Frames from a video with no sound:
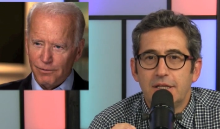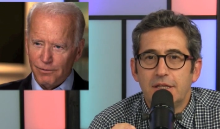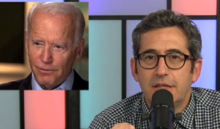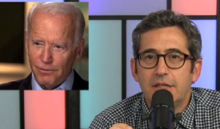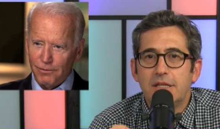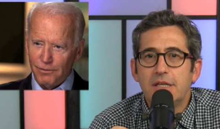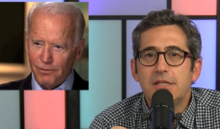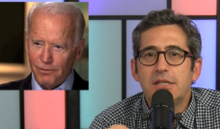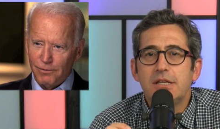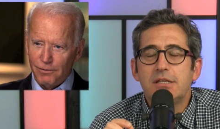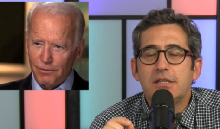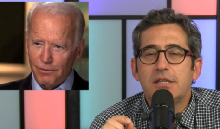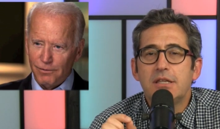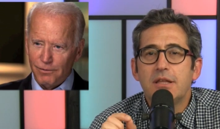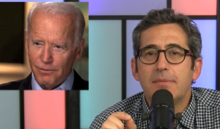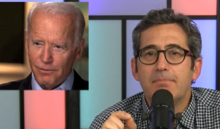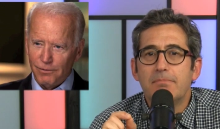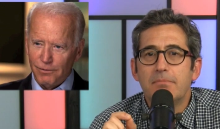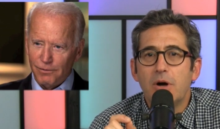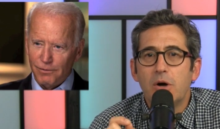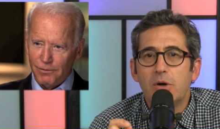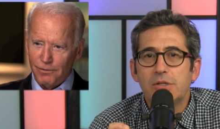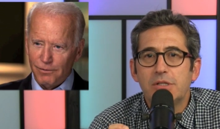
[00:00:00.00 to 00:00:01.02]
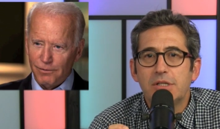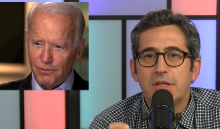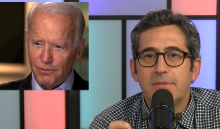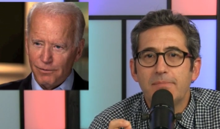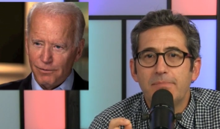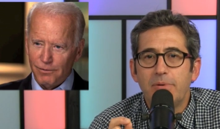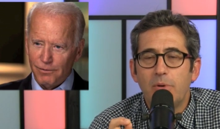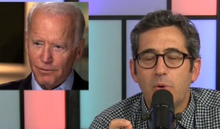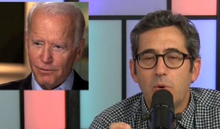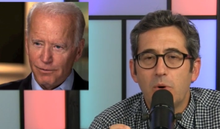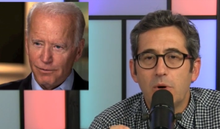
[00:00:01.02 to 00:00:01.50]
Speaker 1: This is the most
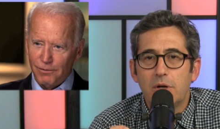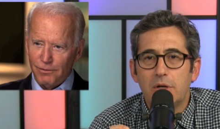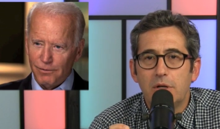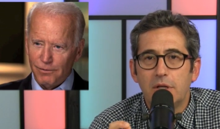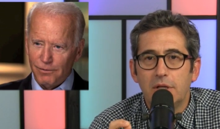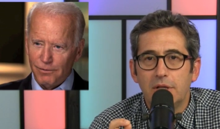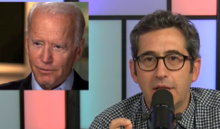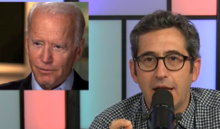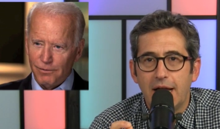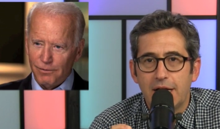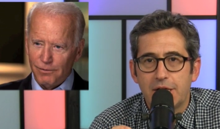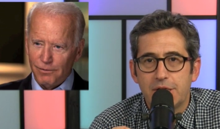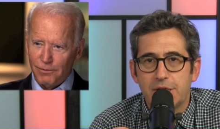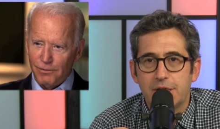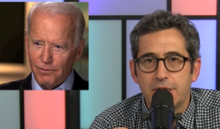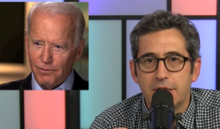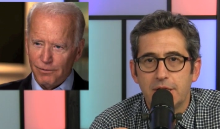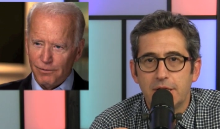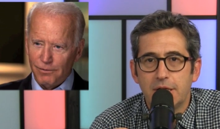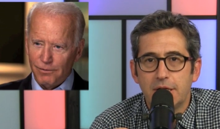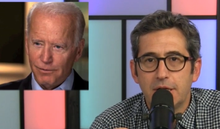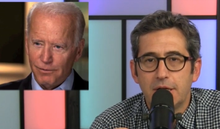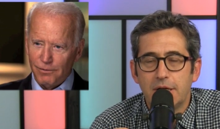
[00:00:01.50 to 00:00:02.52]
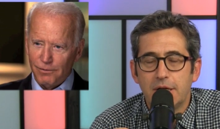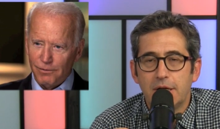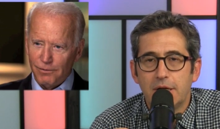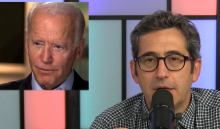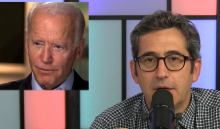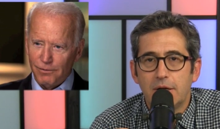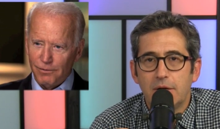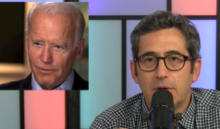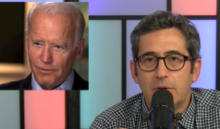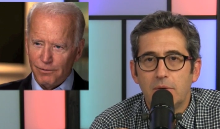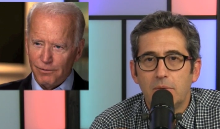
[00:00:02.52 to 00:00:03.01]
important election
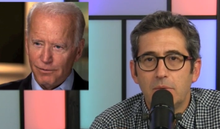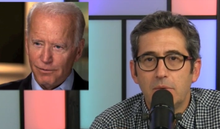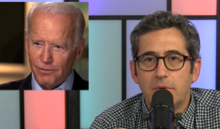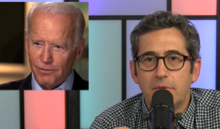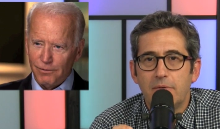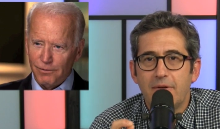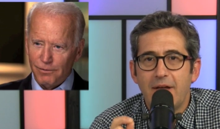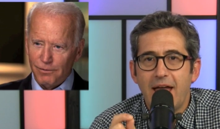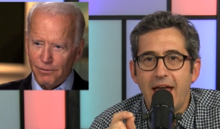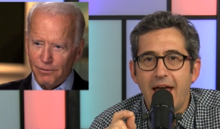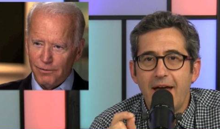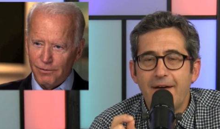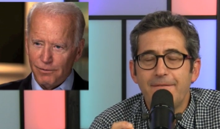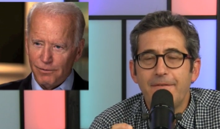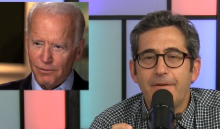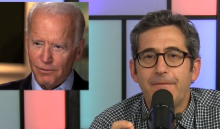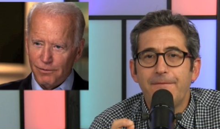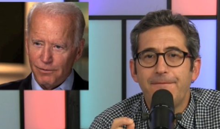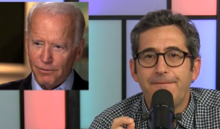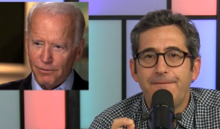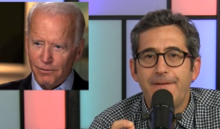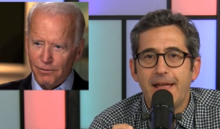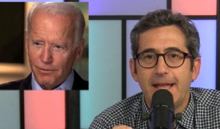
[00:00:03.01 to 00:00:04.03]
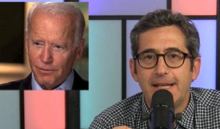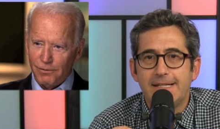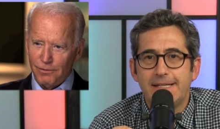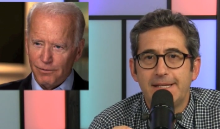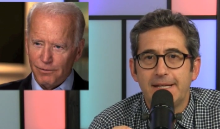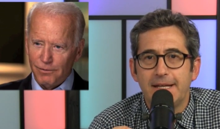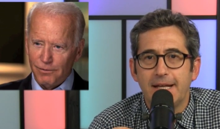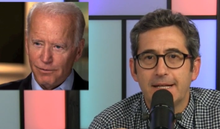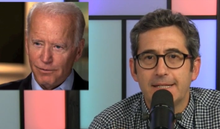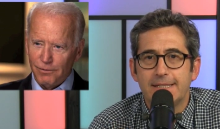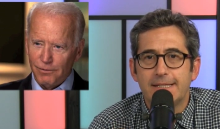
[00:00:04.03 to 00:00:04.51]
ever
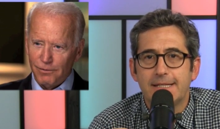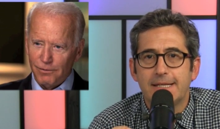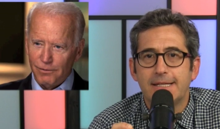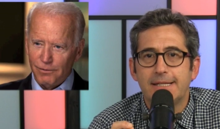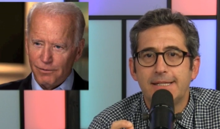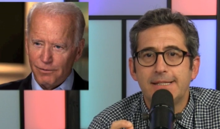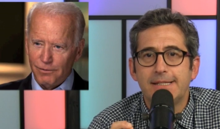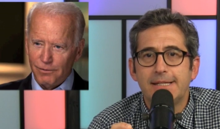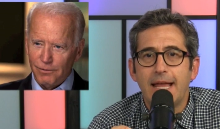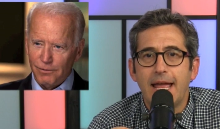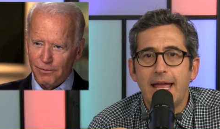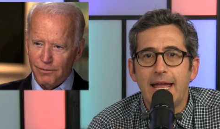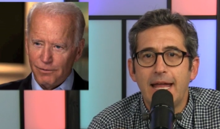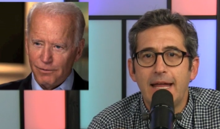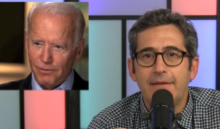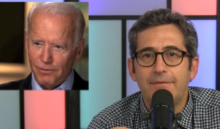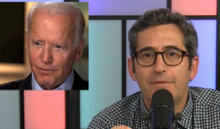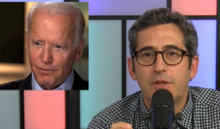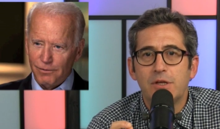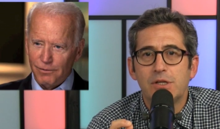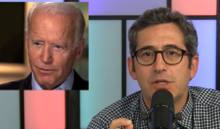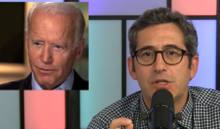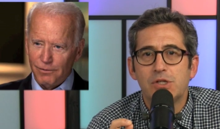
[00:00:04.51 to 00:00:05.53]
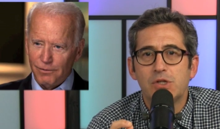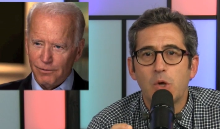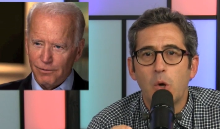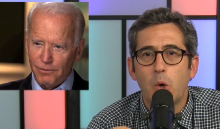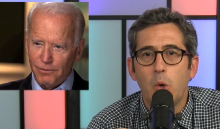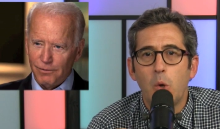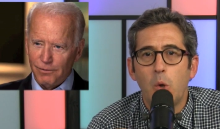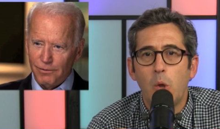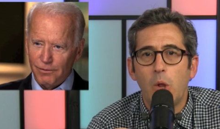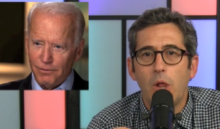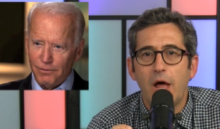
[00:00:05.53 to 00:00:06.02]
facing us to save the
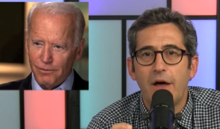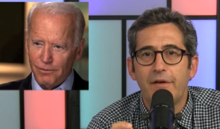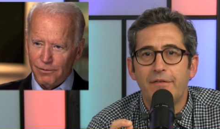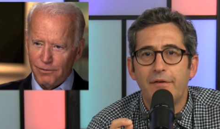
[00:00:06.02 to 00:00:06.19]
soul of